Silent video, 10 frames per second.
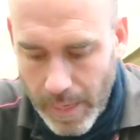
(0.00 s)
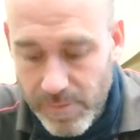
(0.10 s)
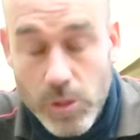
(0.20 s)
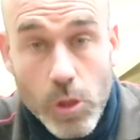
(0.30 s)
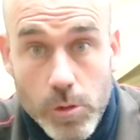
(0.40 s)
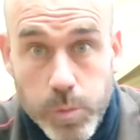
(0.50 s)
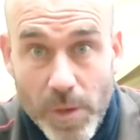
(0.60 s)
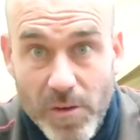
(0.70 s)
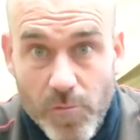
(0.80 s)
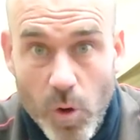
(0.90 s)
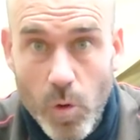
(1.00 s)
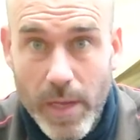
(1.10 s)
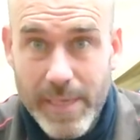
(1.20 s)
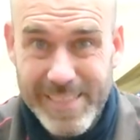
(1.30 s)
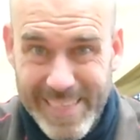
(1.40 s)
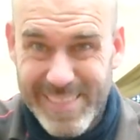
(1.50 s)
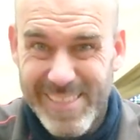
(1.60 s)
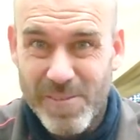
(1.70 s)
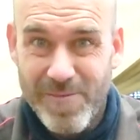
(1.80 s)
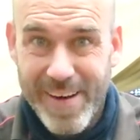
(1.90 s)
If it's loose when you roll it, you tend to
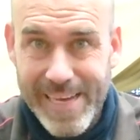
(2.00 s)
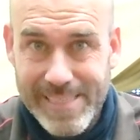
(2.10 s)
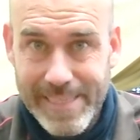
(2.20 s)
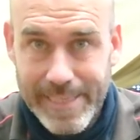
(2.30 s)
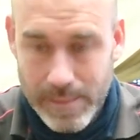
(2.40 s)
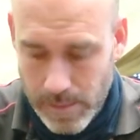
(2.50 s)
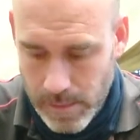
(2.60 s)
just flatten it.